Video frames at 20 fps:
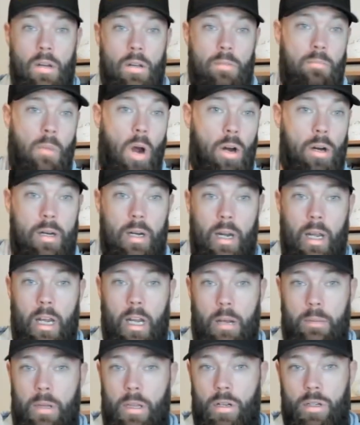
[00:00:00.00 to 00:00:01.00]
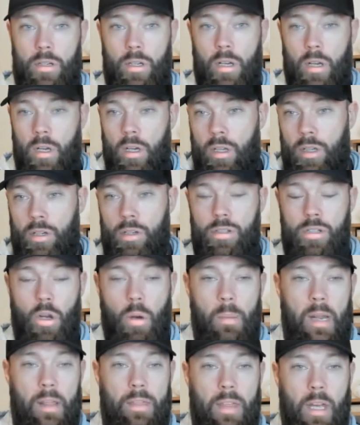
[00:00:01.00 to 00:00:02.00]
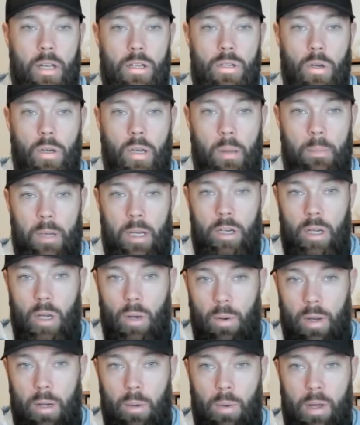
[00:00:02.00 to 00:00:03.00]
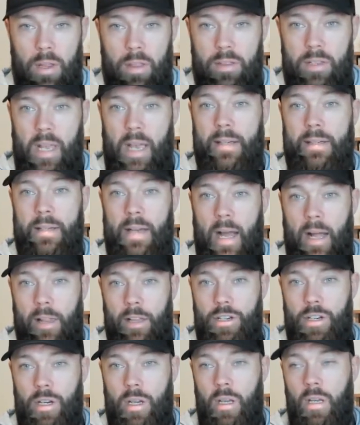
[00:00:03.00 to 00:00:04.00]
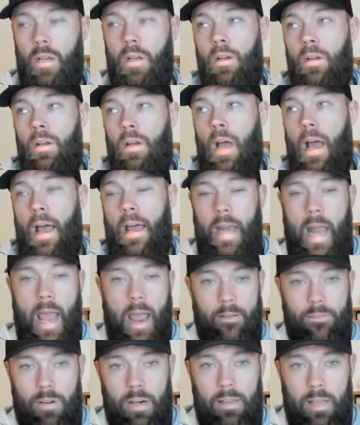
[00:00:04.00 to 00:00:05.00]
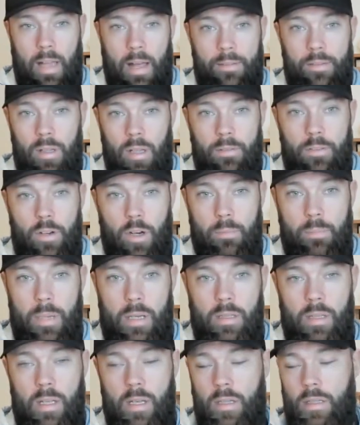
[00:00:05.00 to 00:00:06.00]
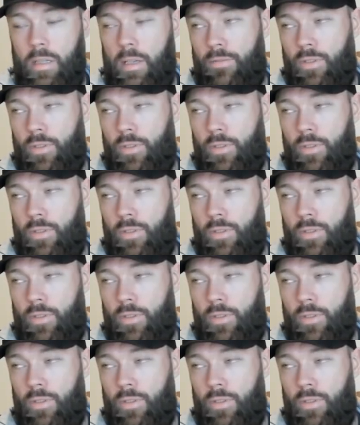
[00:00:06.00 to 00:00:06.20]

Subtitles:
marketing, I mean, there's so many things you could be doing with technology at every level of your business.